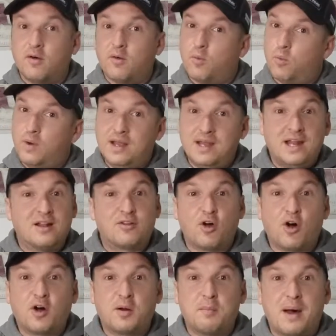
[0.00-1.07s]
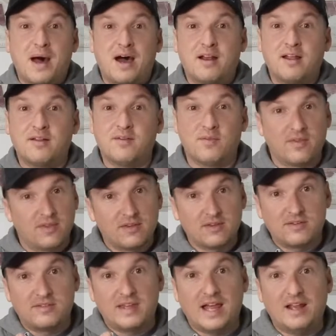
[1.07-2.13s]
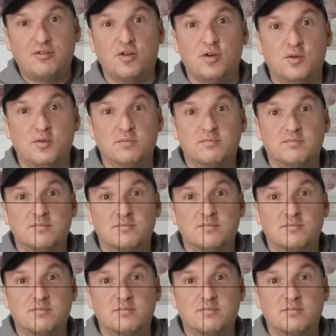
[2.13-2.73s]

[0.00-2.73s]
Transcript: We need to talk about it. Stay tuned.